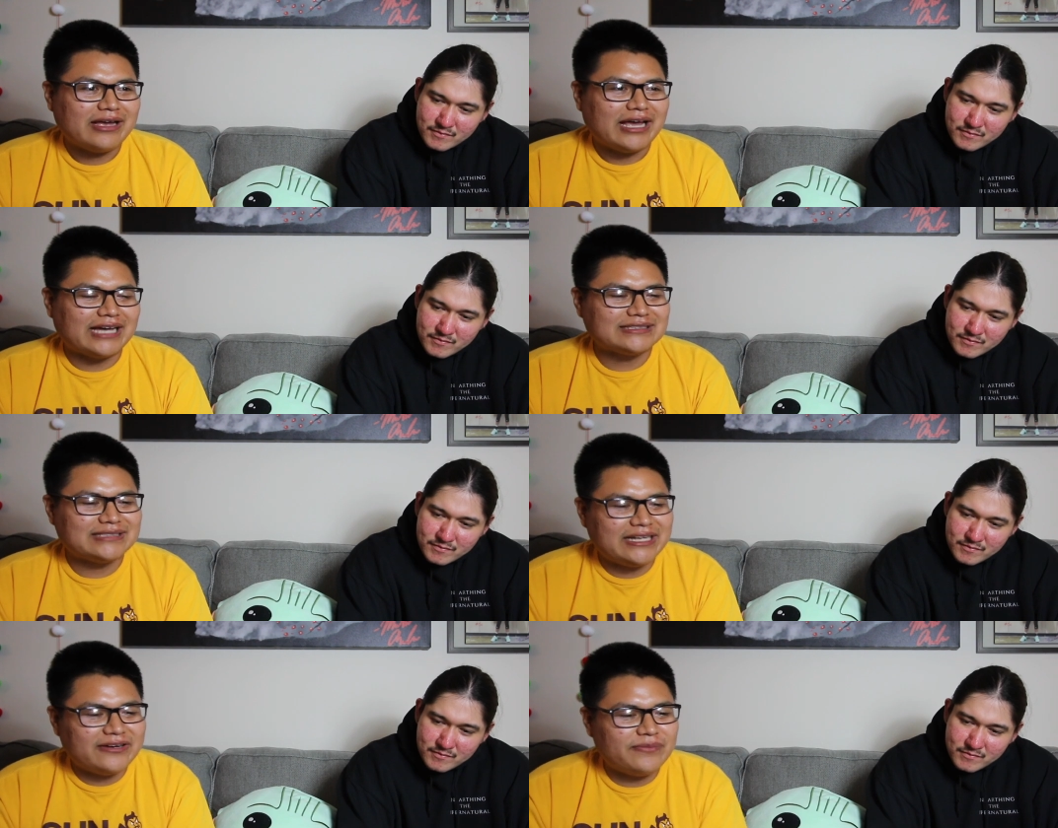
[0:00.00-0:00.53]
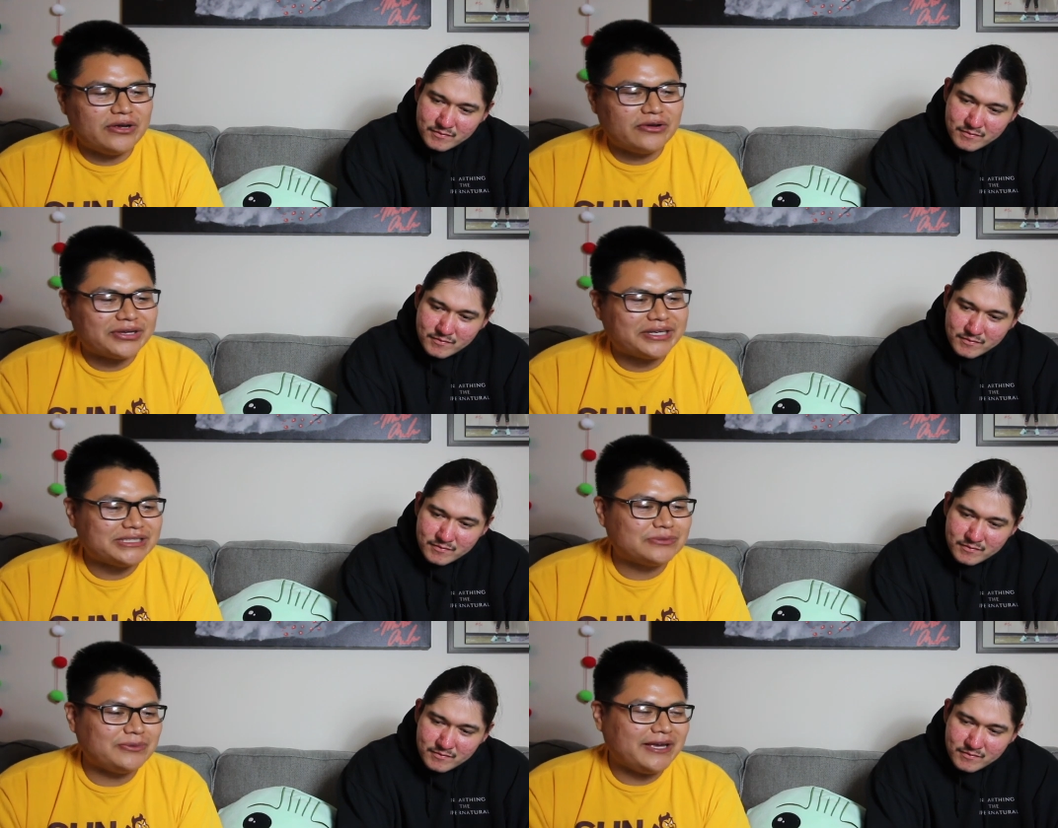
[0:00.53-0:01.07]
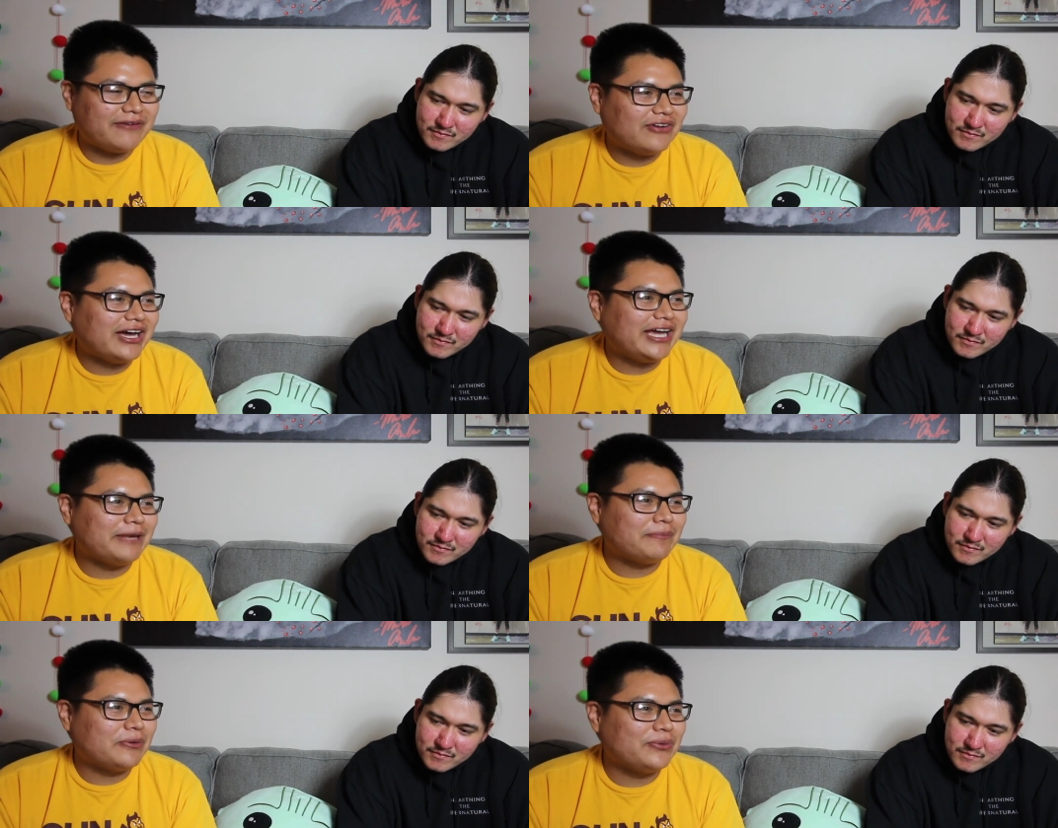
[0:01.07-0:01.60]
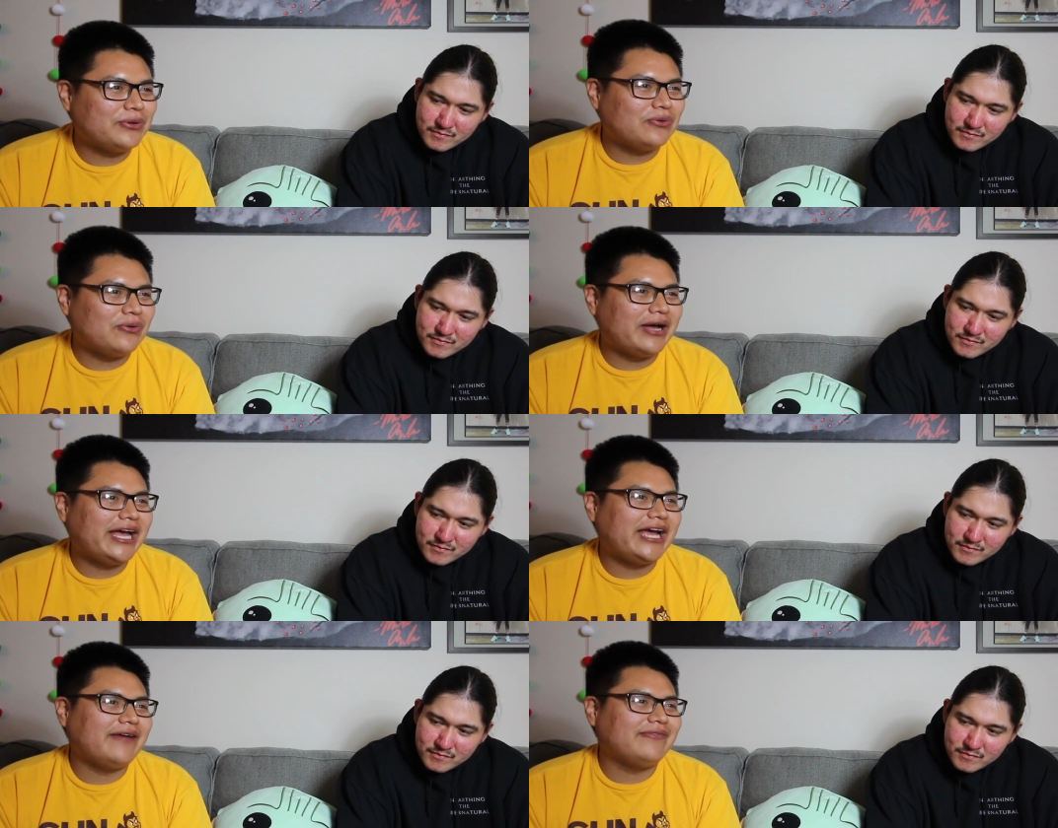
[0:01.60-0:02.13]
Speaker 1: as Native Americans, we have height, but we don't
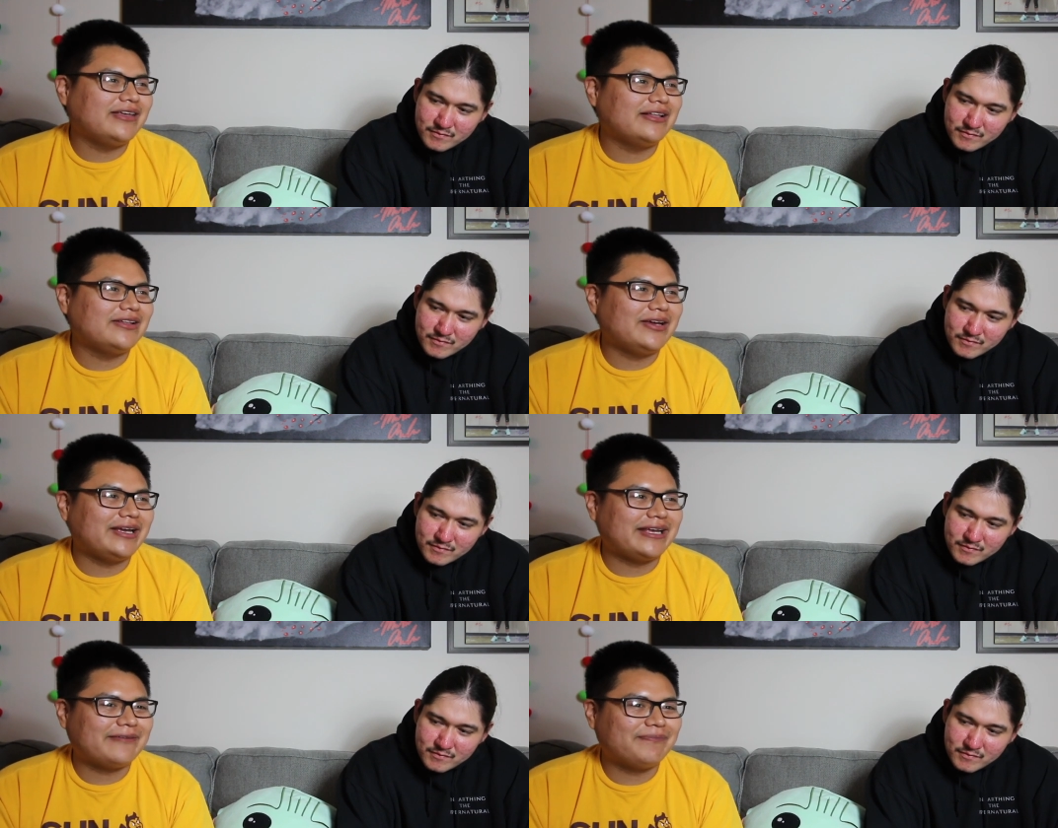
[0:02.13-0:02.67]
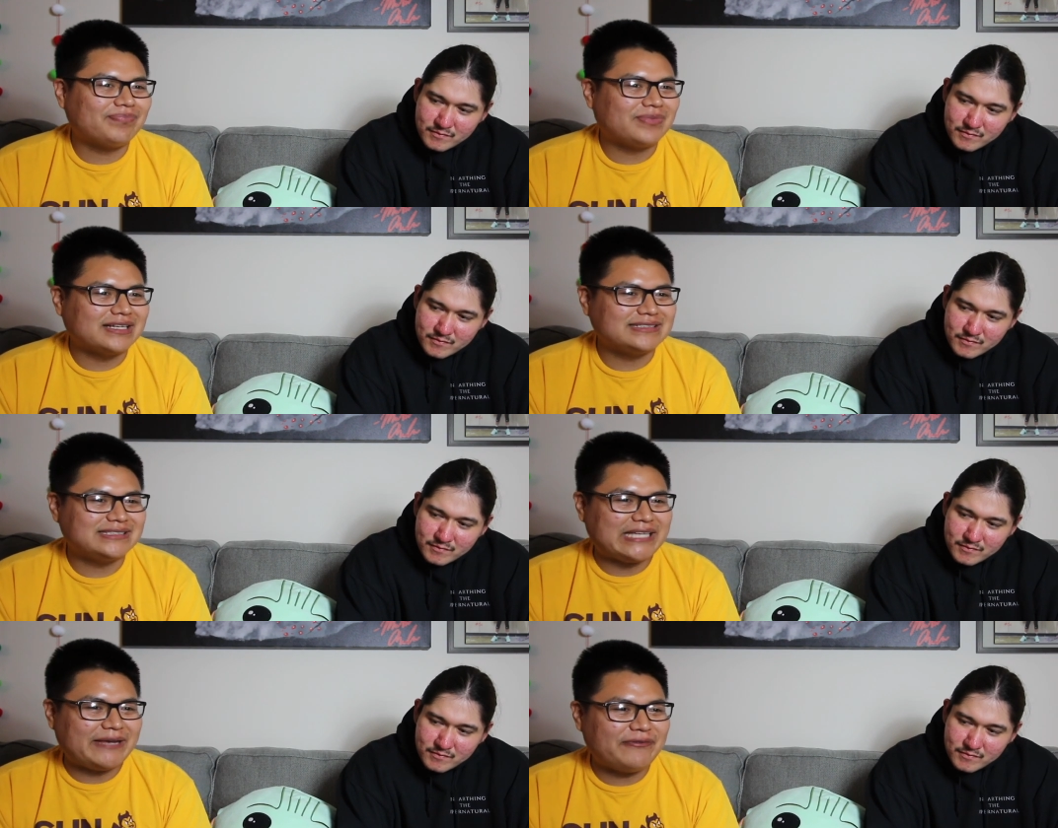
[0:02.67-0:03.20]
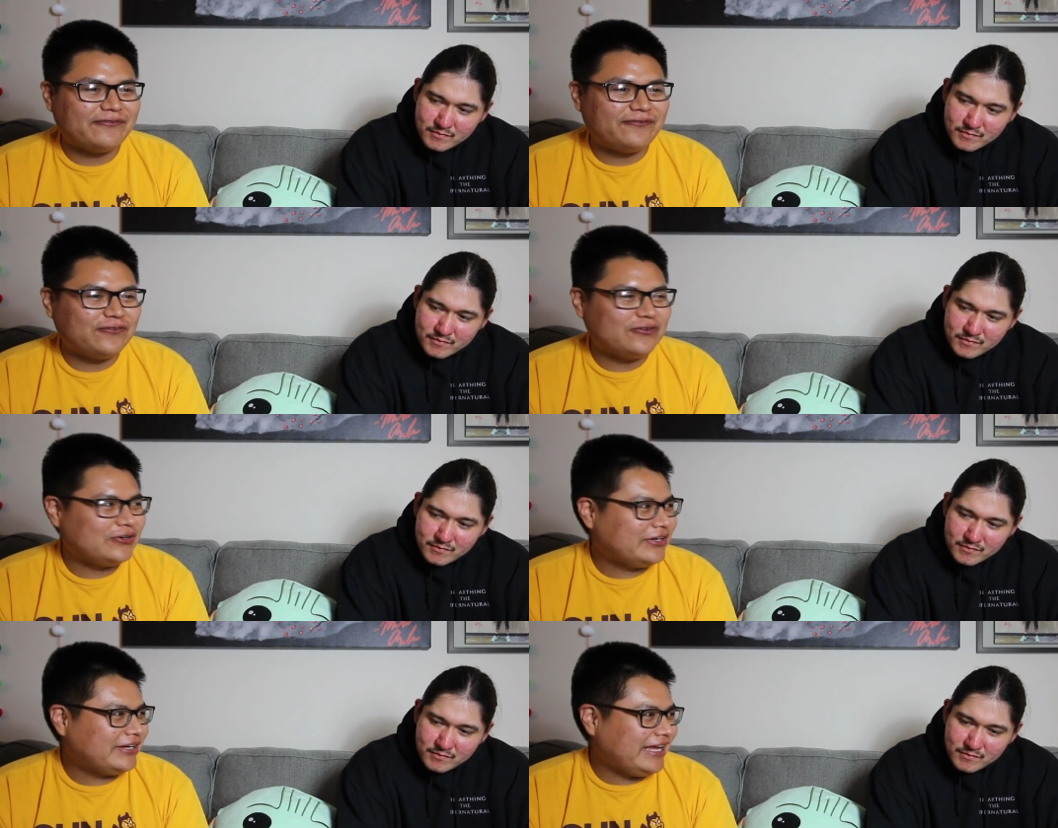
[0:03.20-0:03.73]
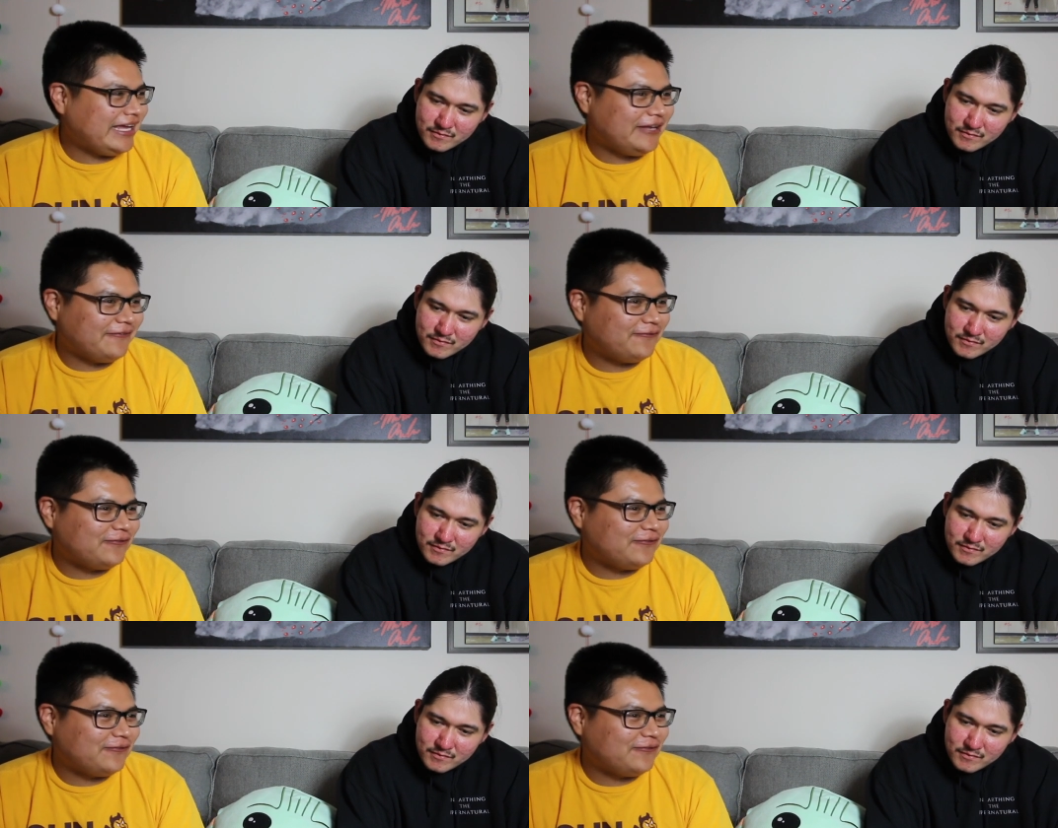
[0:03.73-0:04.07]
have that like seven foot, eight